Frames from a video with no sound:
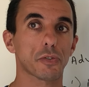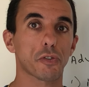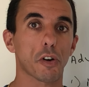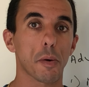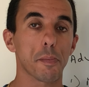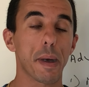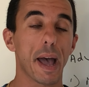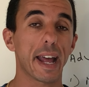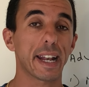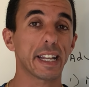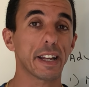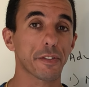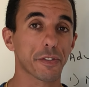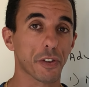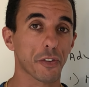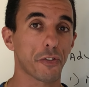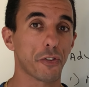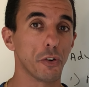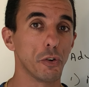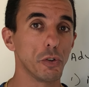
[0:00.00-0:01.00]
from any of
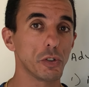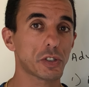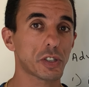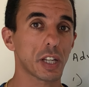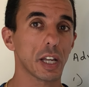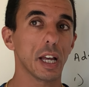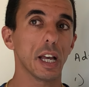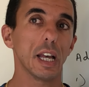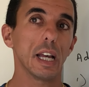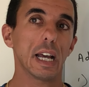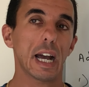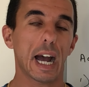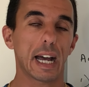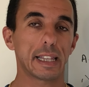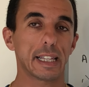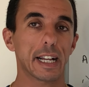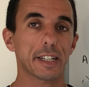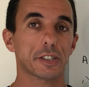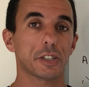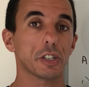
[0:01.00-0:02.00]
the foods
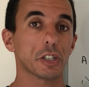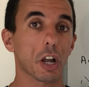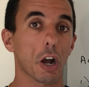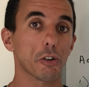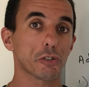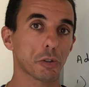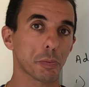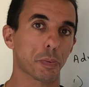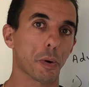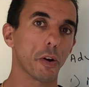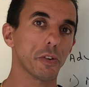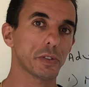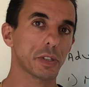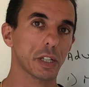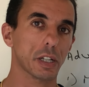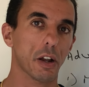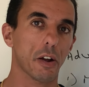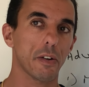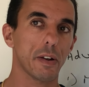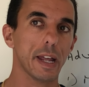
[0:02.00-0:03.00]
unless you go to
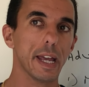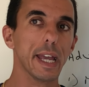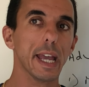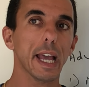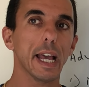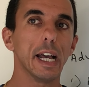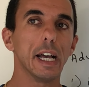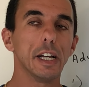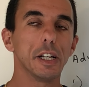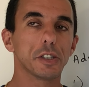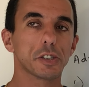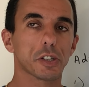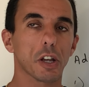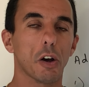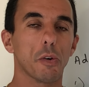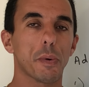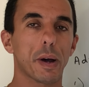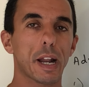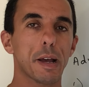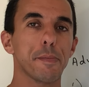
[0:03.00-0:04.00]
protein only.
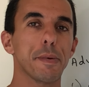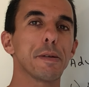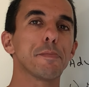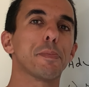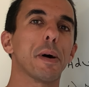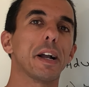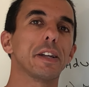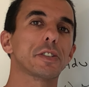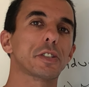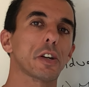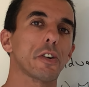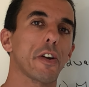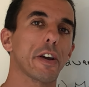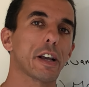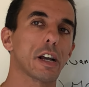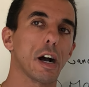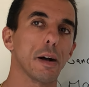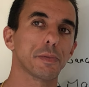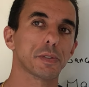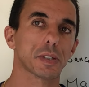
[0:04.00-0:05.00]
So what I mean by 0
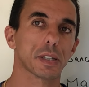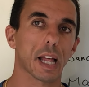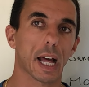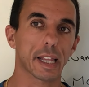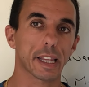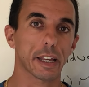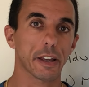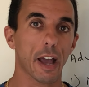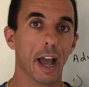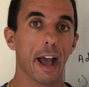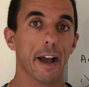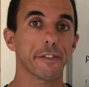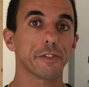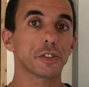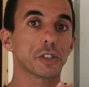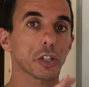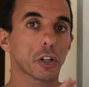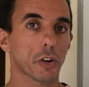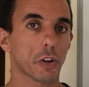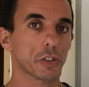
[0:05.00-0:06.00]
carbs is that you have
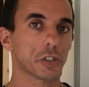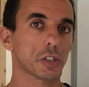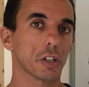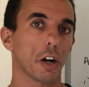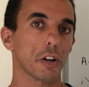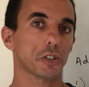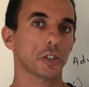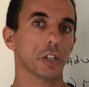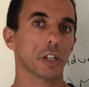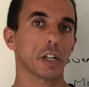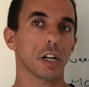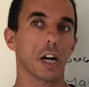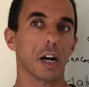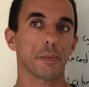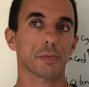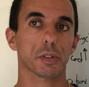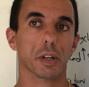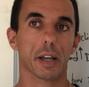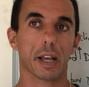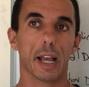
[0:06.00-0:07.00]
0 starchy
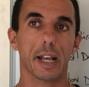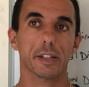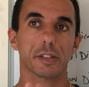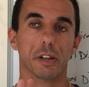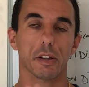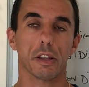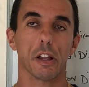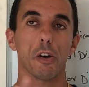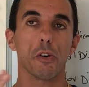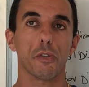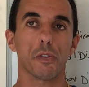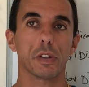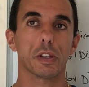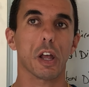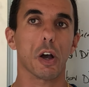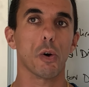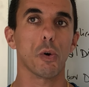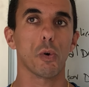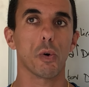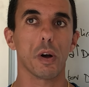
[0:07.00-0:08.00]
carbs. Okay, so
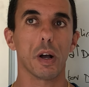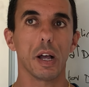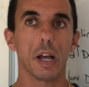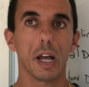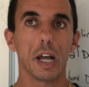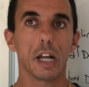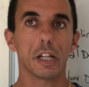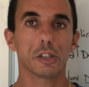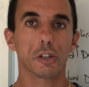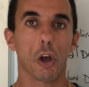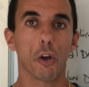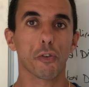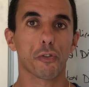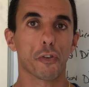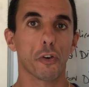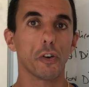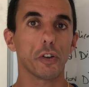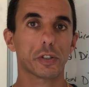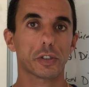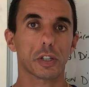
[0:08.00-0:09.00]
no
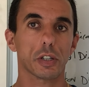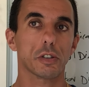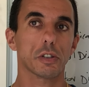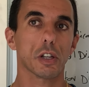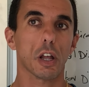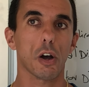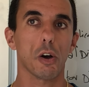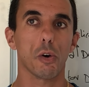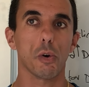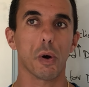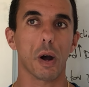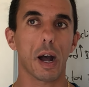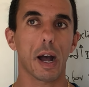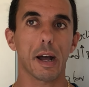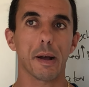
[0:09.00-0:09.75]
fruit, no